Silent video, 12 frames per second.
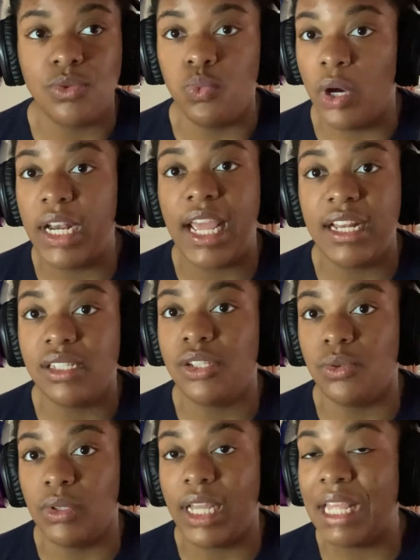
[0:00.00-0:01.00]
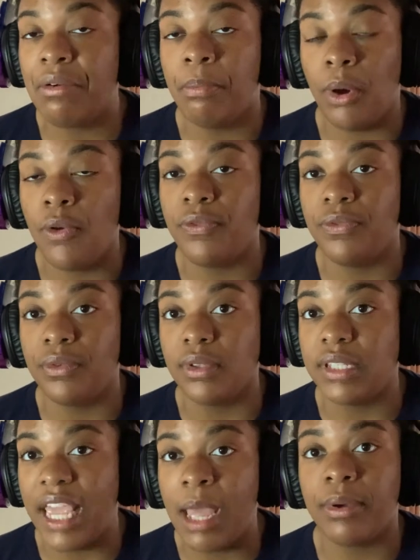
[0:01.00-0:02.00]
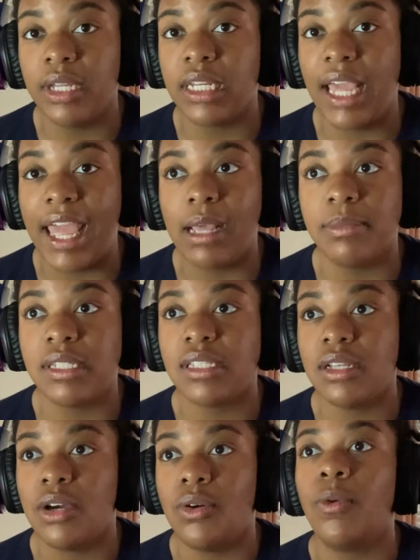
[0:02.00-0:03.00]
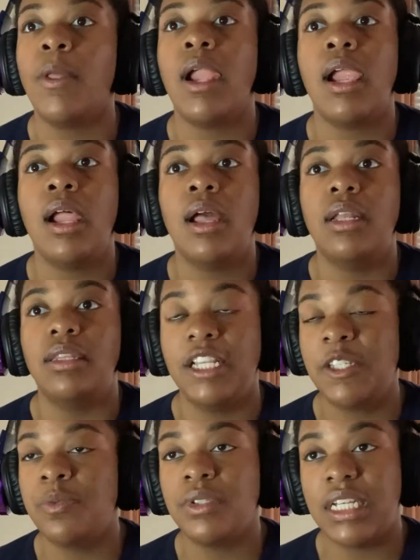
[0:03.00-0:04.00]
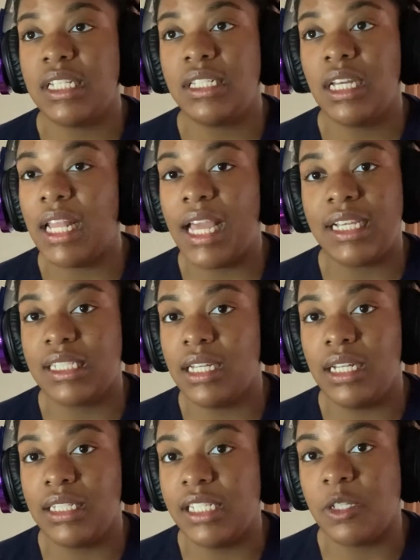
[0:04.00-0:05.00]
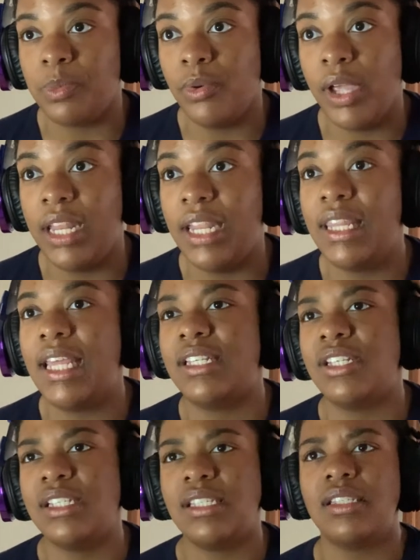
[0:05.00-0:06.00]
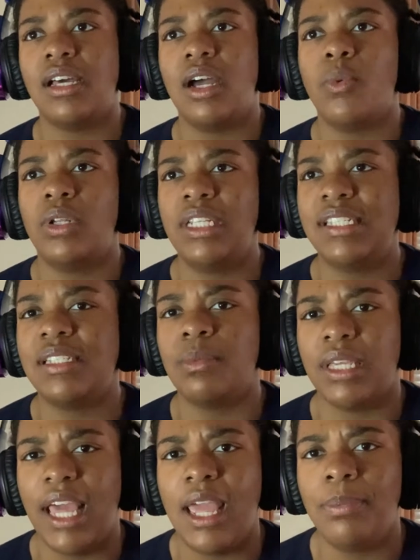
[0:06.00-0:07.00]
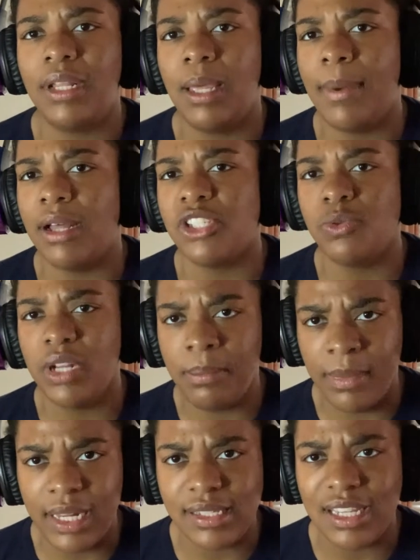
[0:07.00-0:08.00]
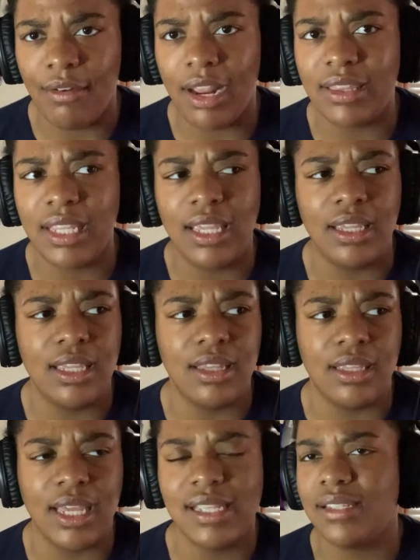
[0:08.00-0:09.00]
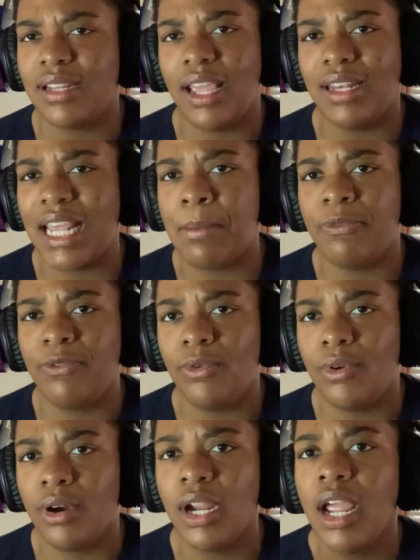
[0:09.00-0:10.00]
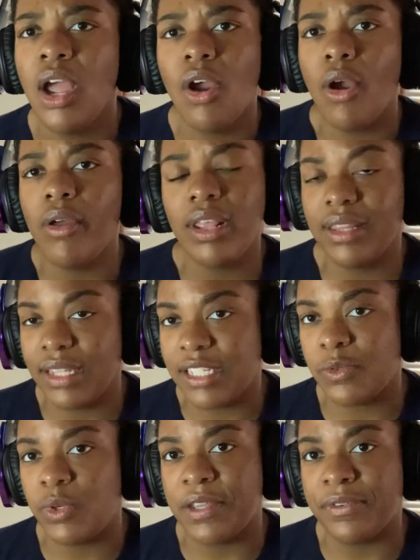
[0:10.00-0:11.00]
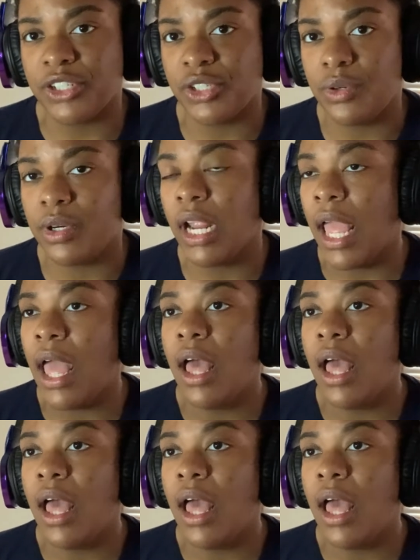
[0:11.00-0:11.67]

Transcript: 1 and 2. Like, they were both damn good games. So this one doesn't look like it's gonna disappoint. And then they just released some gameplay, about 20 minutes of it, I think, either yesterday, day before, earlier this week for sure.